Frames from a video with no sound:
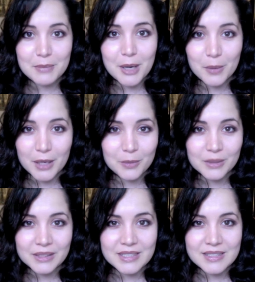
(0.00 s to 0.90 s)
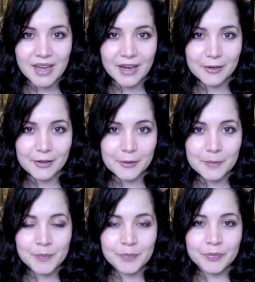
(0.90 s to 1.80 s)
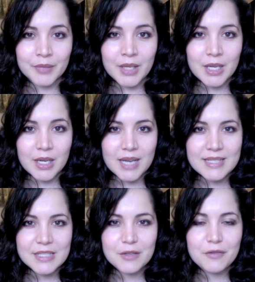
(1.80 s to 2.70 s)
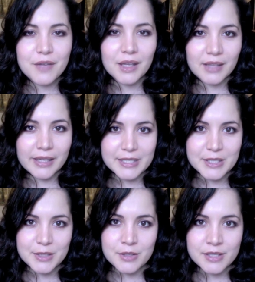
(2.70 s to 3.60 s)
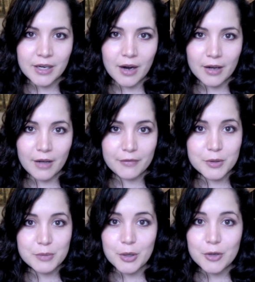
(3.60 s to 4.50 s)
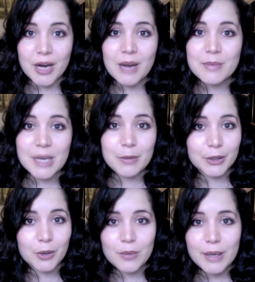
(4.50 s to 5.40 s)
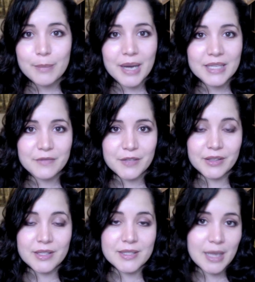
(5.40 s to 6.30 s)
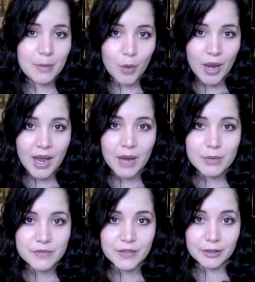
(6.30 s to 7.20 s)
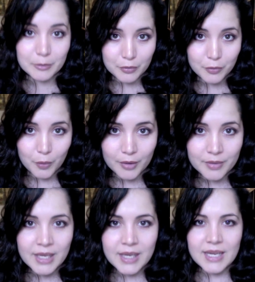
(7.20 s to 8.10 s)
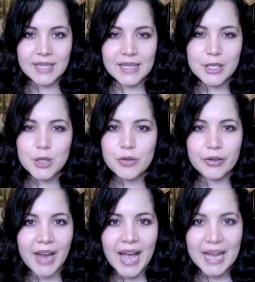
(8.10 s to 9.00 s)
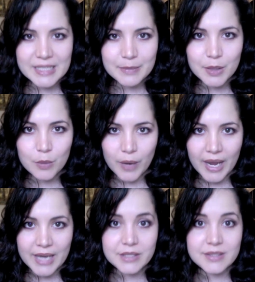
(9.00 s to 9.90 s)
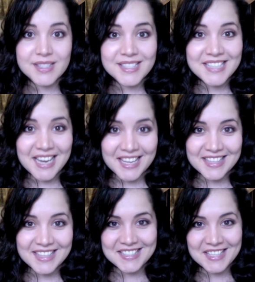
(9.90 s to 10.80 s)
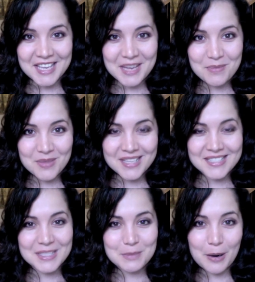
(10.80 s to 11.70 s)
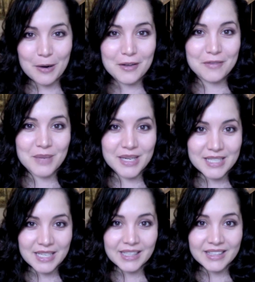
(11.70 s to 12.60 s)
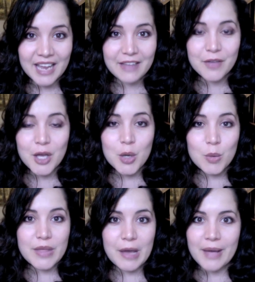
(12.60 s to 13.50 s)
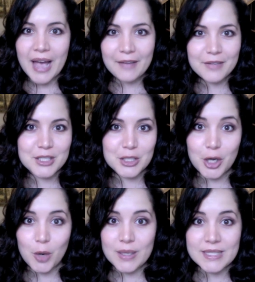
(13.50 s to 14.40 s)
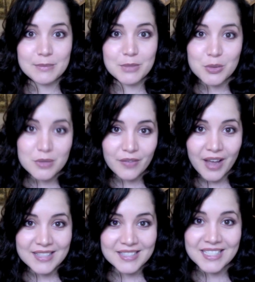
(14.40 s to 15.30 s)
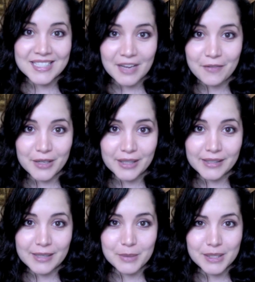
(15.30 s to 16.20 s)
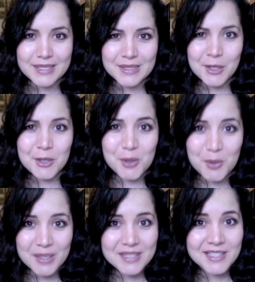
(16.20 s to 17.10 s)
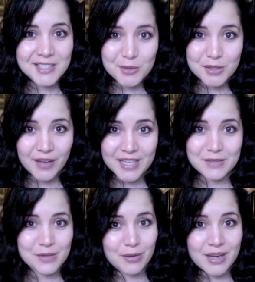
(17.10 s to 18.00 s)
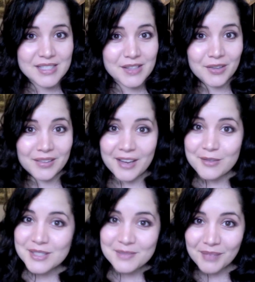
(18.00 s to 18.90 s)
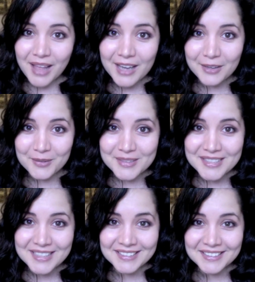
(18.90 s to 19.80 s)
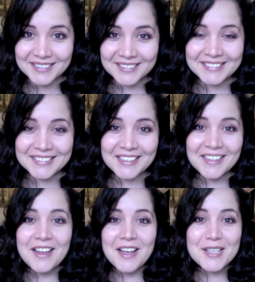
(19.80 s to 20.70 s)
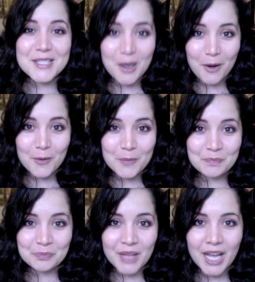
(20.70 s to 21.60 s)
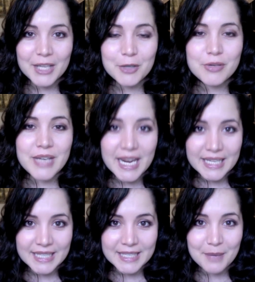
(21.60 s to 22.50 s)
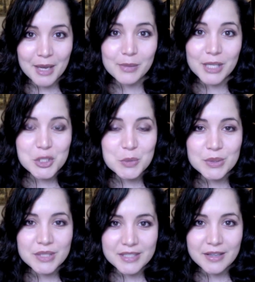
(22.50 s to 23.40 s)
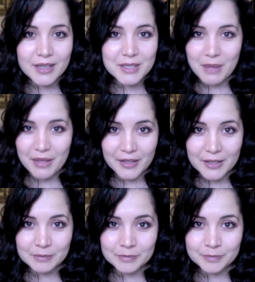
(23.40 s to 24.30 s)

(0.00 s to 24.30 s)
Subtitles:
about what I really desired, I still felt like as soon as I got off those programs, I would go right back to feeling the same way I was feeling before. And I knew there had to be a way to sustain this, to keep this as part of my daily life without having to go on some juice fast indefinitely, because who wants to juice fast for the rest of their lives? I don't. So I created my pleasurable detox method.